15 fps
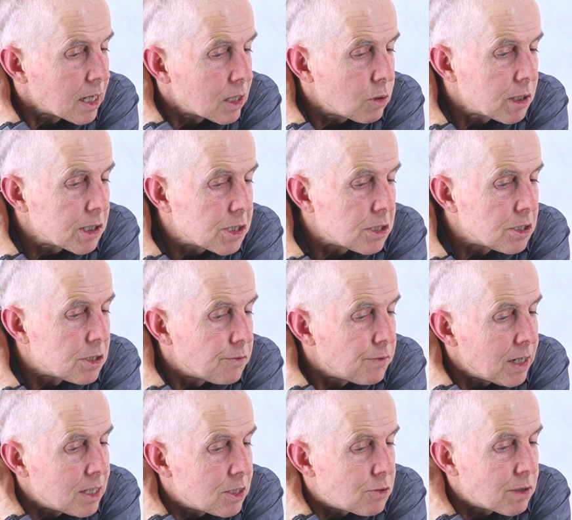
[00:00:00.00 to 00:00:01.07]
at questions of
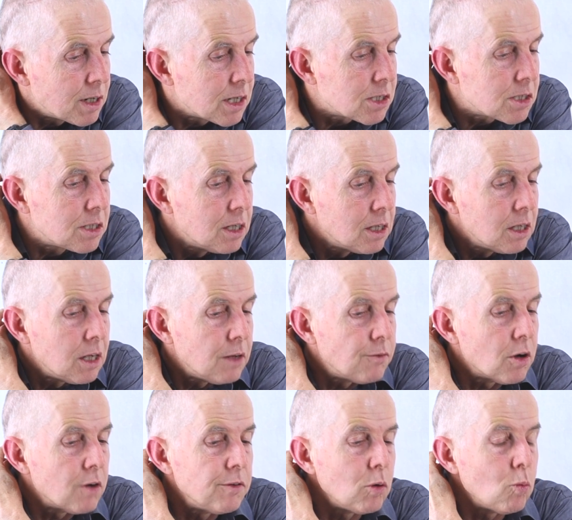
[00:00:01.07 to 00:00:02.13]
interest
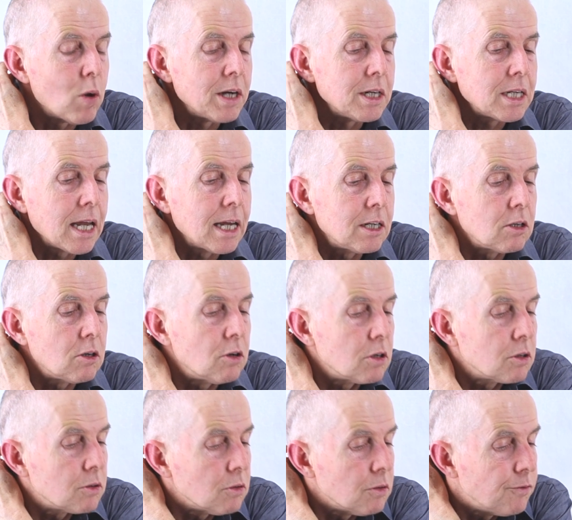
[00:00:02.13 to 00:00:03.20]
involving one
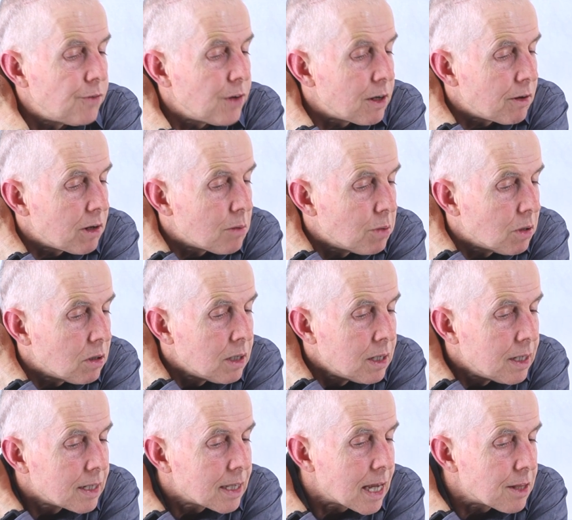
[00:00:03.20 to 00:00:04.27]
categorical variable,
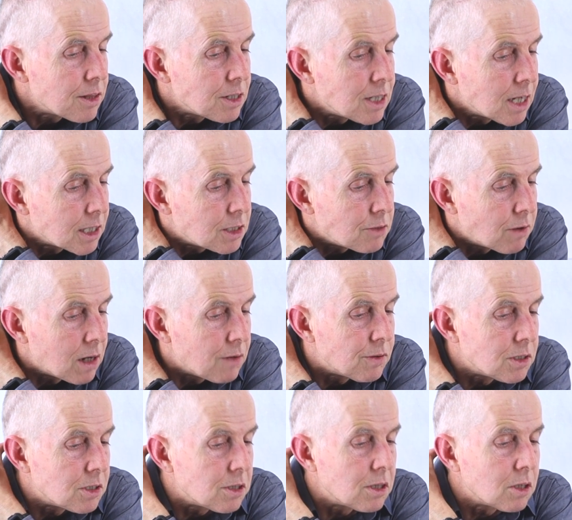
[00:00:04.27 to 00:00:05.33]
gather data
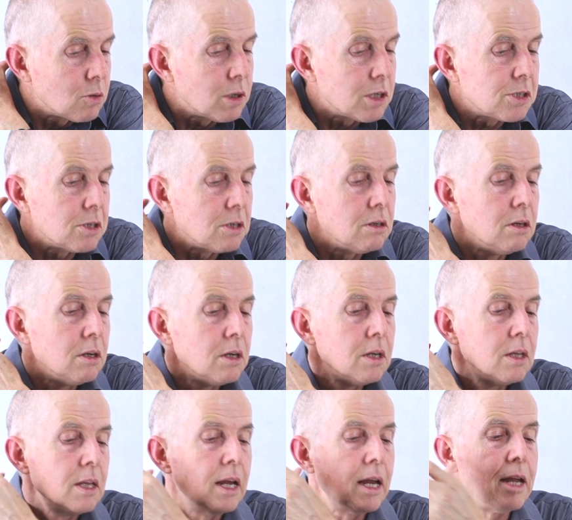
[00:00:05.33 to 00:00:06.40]
relevant to the question,
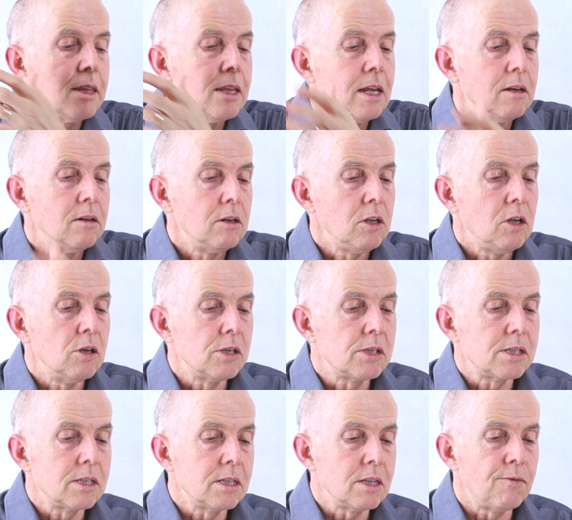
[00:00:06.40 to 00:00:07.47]
and then
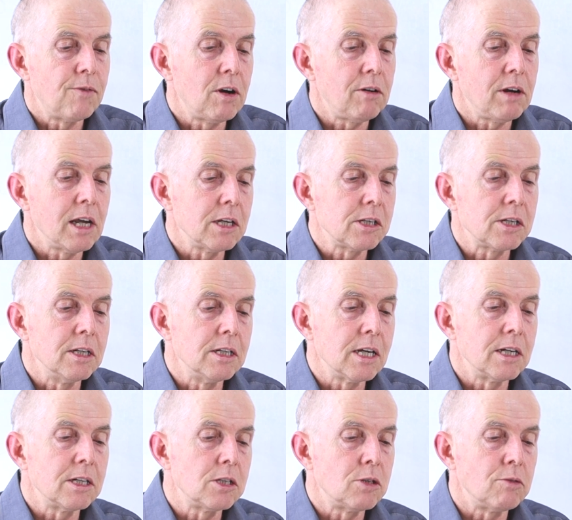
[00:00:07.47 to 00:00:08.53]
use the variation in
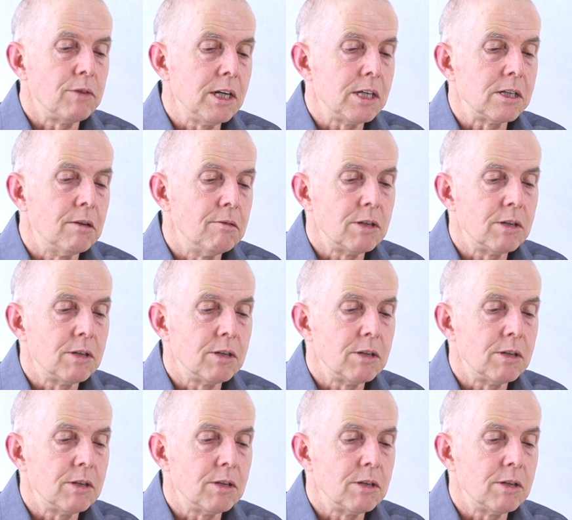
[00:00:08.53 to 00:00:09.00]
data to reason and